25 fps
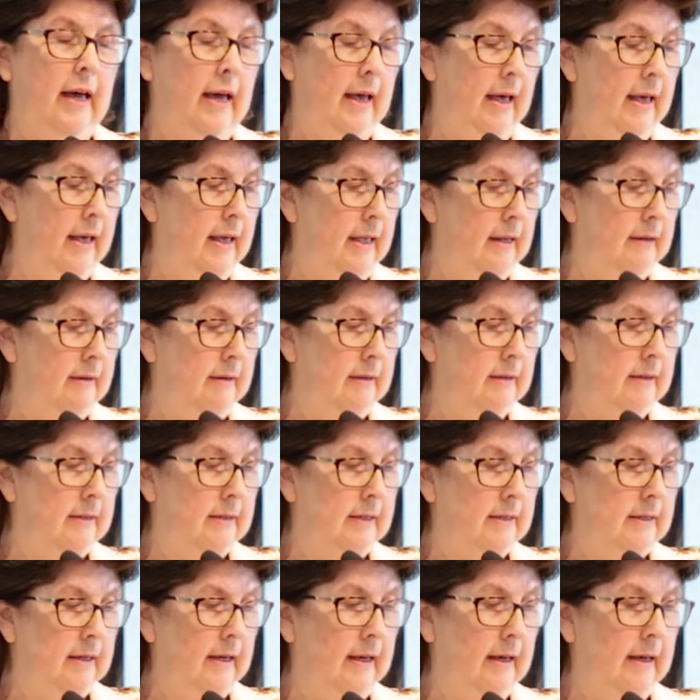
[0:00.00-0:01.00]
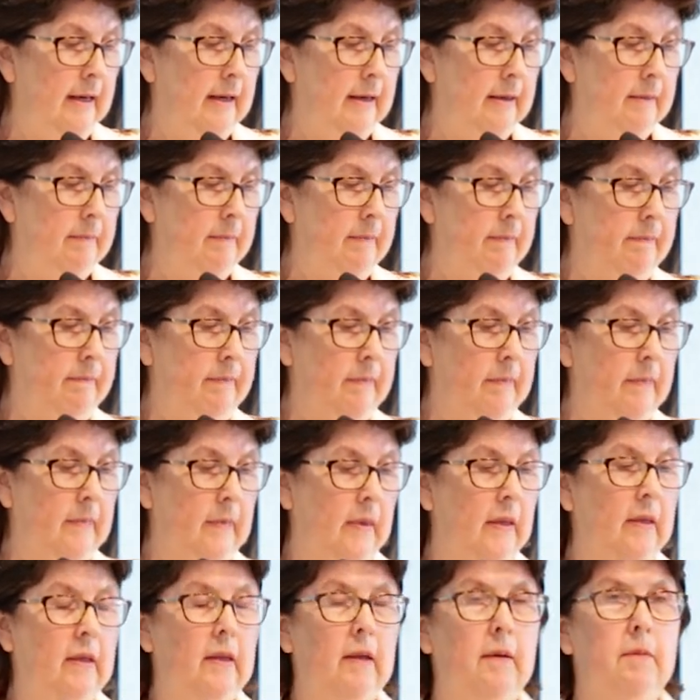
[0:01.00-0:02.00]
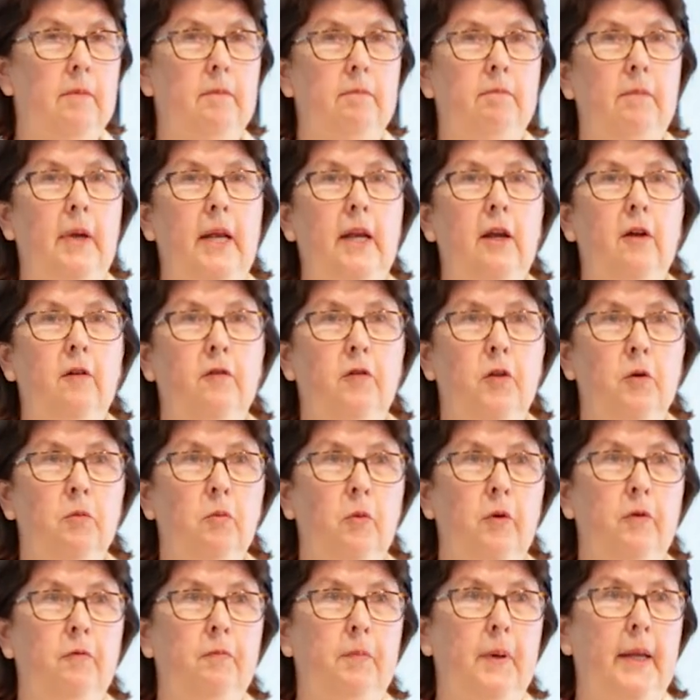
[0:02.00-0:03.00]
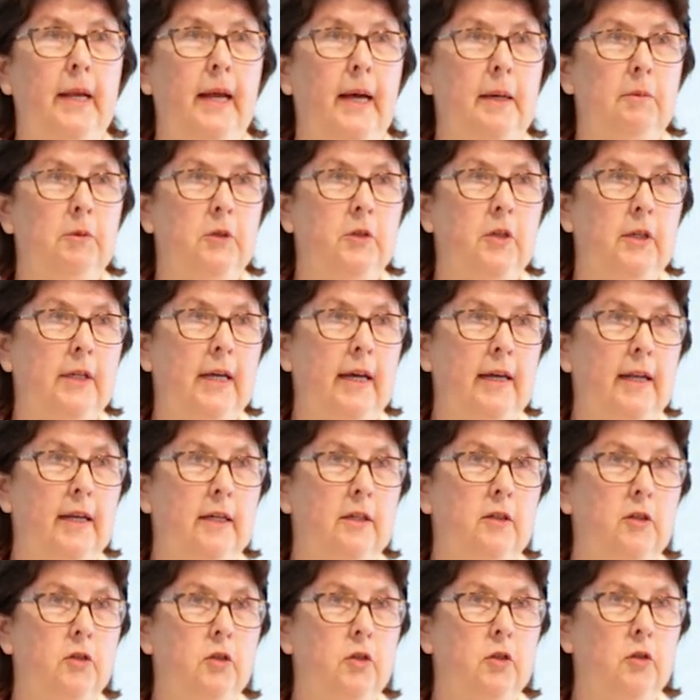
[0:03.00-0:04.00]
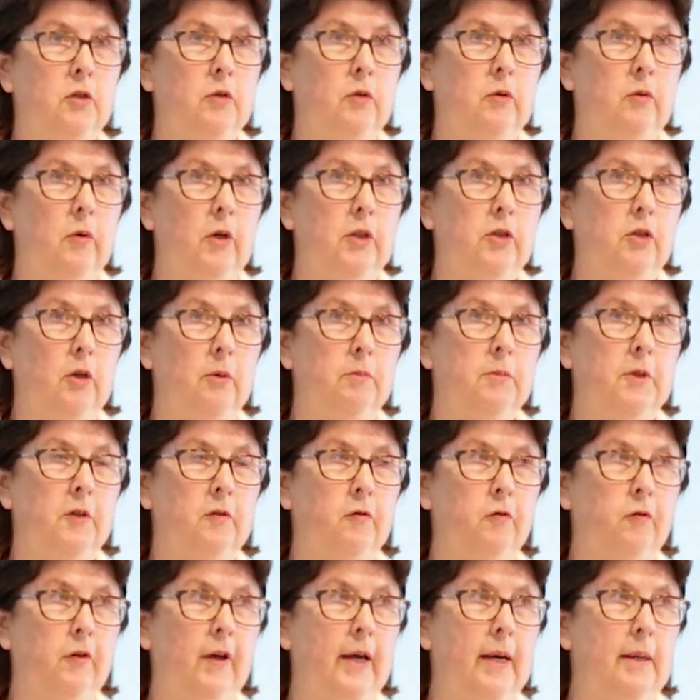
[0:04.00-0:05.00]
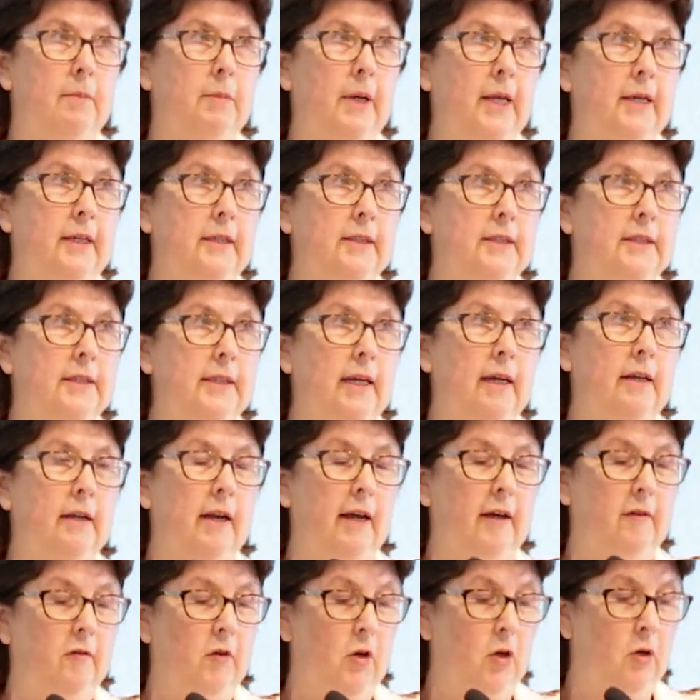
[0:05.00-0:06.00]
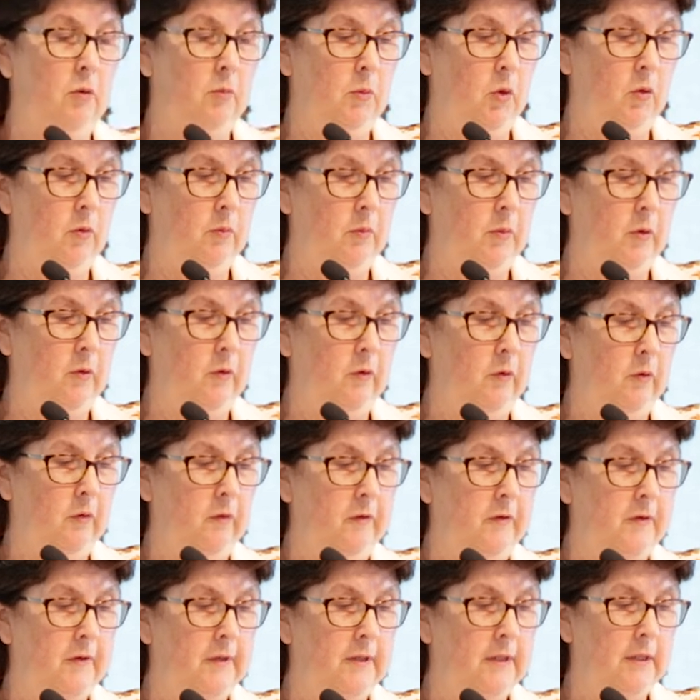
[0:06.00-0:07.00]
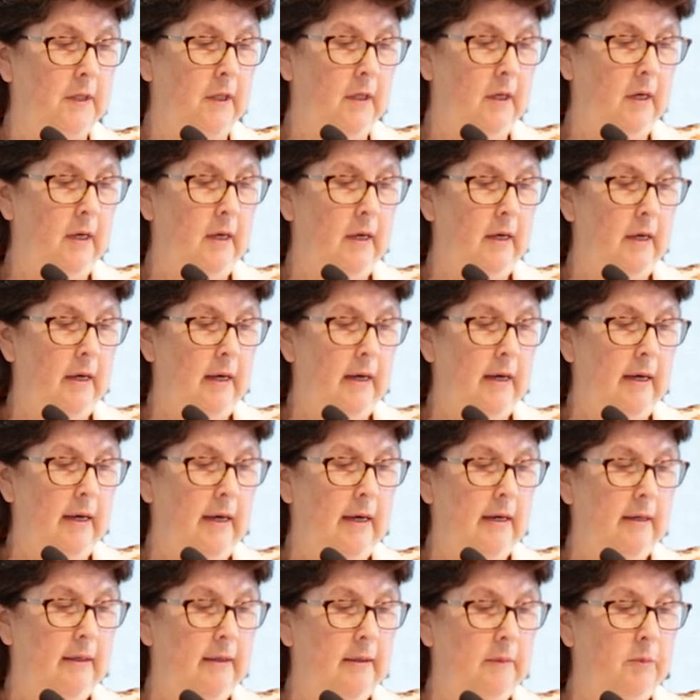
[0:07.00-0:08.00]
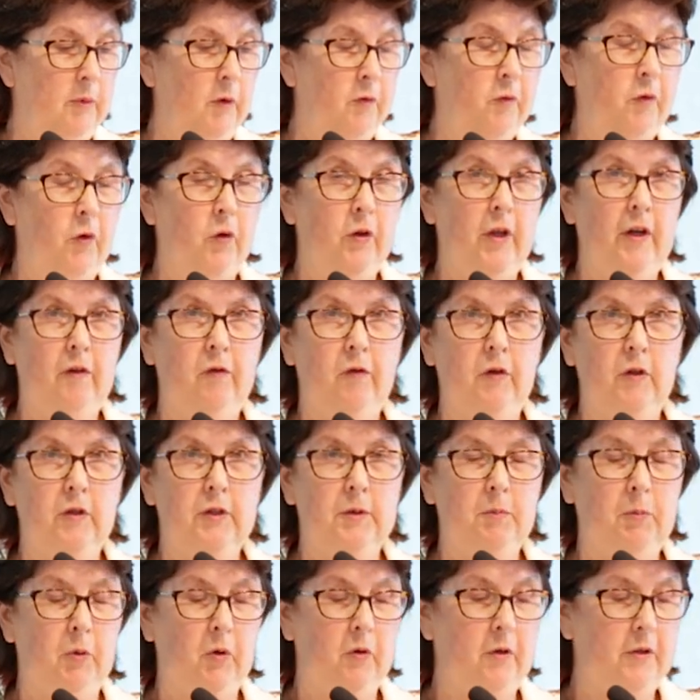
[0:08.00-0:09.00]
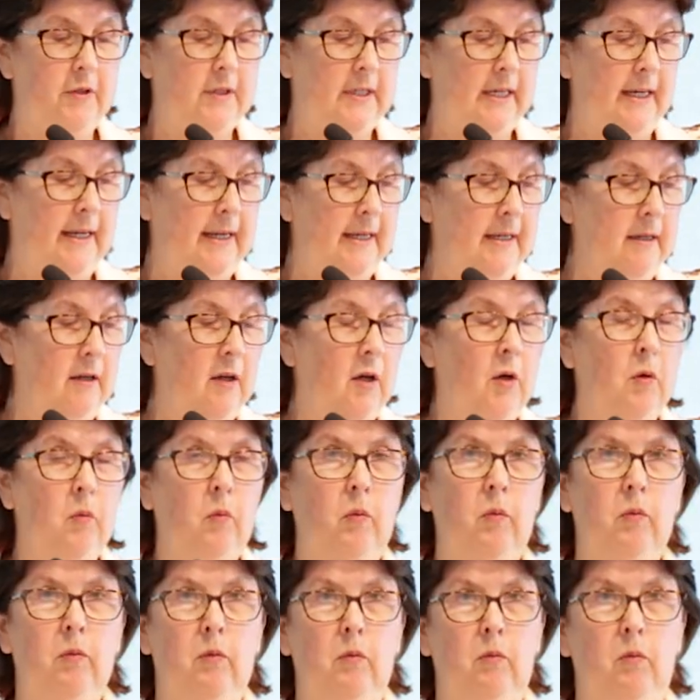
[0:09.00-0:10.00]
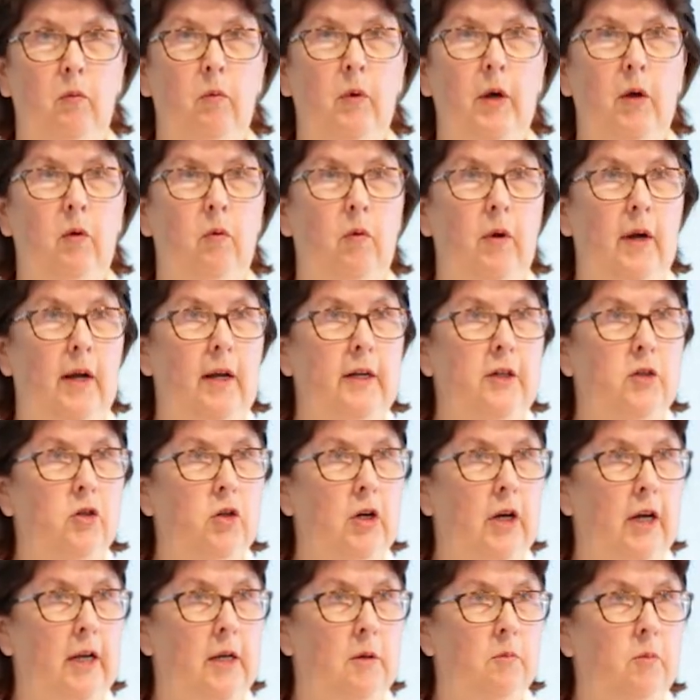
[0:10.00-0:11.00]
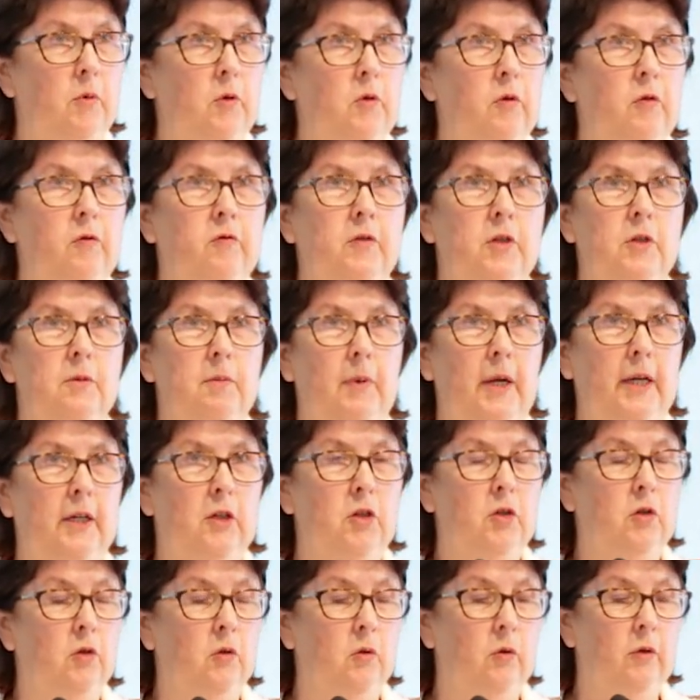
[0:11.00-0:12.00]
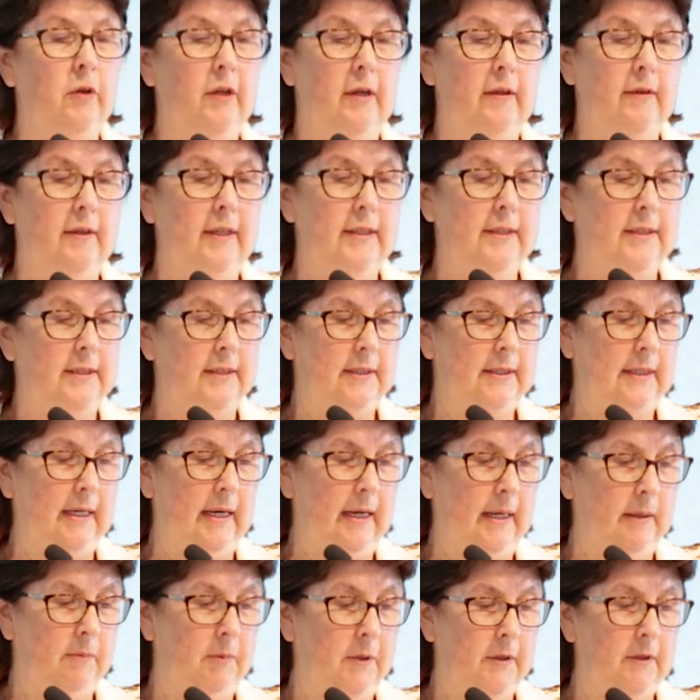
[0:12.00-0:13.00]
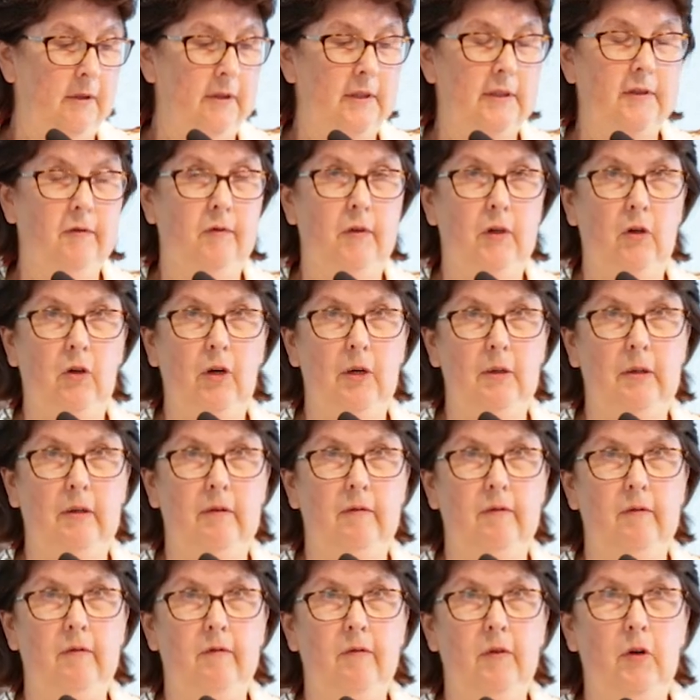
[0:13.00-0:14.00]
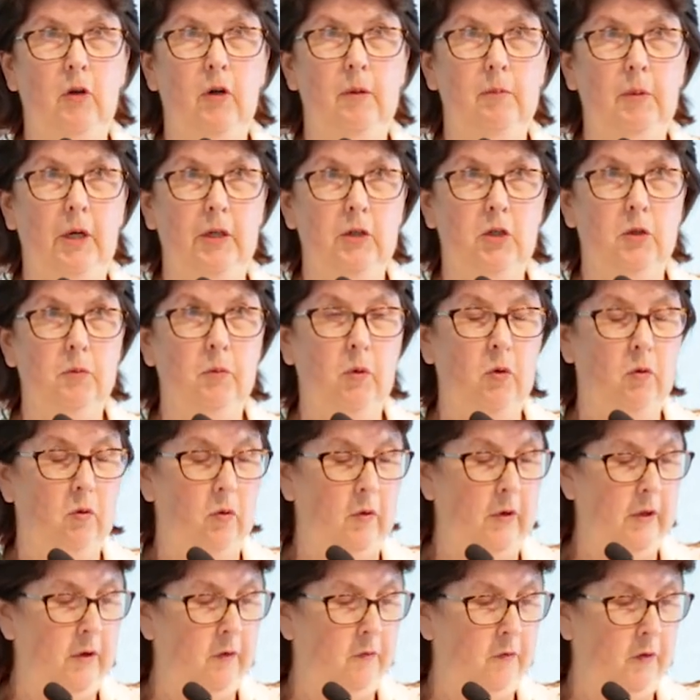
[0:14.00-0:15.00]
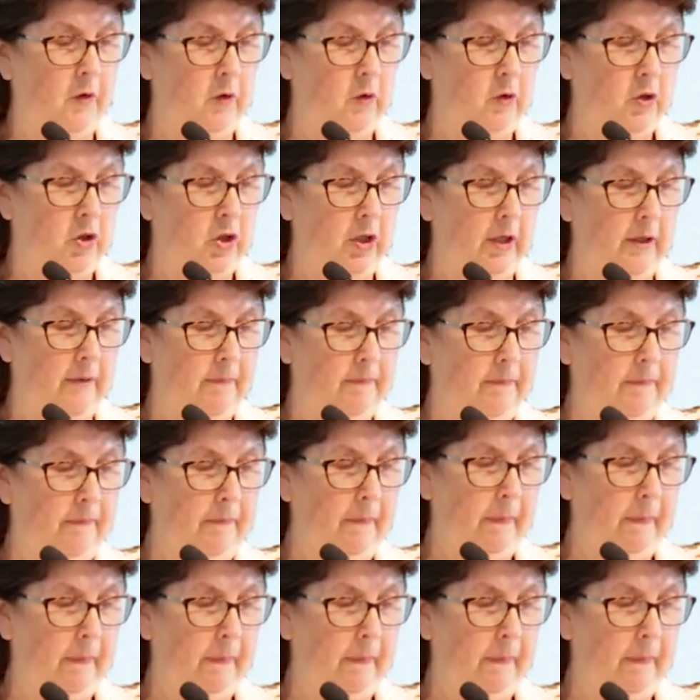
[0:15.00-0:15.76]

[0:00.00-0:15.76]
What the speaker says: And many of them we've been able to get into adoptive families and have no more moves before their first birthday. We're really trying to move to make sure that this happens very, very much more in the future.